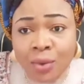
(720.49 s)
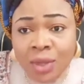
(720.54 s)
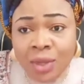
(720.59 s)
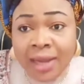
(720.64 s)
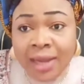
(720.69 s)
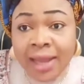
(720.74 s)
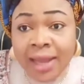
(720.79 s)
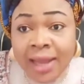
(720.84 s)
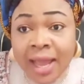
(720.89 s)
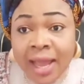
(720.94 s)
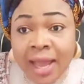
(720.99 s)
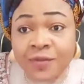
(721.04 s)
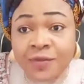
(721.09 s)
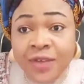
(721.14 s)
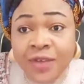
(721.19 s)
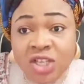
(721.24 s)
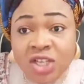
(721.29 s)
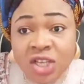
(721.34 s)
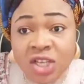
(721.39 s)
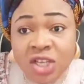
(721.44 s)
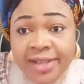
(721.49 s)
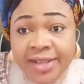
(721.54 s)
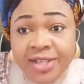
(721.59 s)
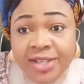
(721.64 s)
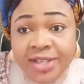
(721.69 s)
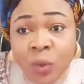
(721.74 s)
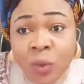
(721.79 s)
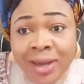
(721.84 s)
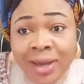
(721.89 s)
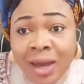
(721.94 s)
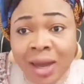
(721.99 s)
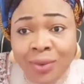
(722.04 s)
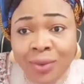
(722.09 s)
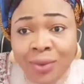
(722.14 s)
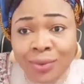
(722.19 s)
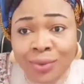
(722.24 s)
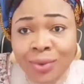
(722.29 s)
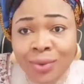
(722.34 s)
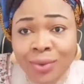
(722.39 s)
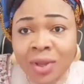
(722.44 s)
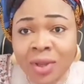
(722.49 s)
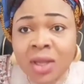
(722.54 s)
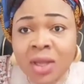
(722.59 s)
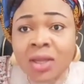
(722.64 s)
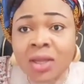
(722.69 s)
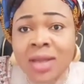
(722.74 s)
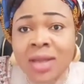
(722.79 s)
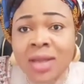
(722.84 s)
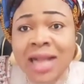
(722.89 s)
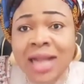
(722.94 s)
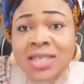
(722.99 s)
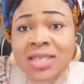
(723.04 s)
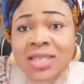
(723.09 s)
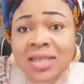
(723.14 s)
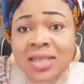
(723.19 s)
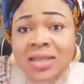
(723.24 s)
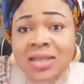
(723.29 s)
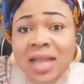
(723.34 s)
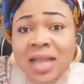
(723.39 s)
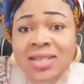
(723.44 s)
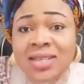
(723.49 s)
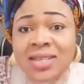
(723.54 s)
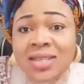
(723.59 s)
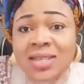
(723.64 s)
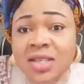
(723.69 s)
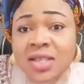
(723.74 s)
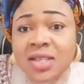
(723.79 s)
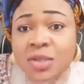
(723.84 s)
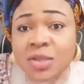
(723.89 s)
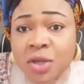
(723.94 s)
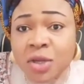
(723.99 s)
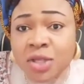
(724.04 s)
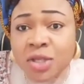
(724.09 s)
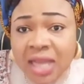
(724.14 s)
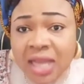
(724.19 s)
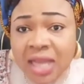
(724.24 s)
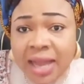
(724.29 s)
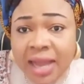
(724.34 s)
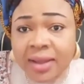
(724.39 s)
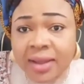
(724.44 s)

We are investigating where now. Not in that 6 months time.